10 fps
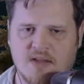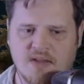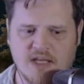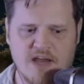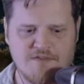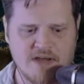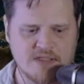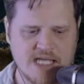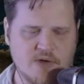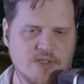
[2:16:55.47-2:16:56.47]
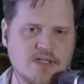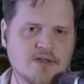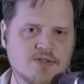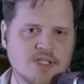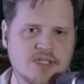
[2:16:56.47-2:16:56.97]
The guy found out
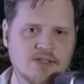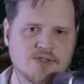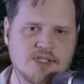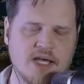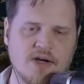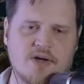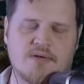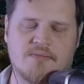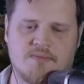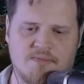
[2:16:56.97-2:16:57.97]
years and years later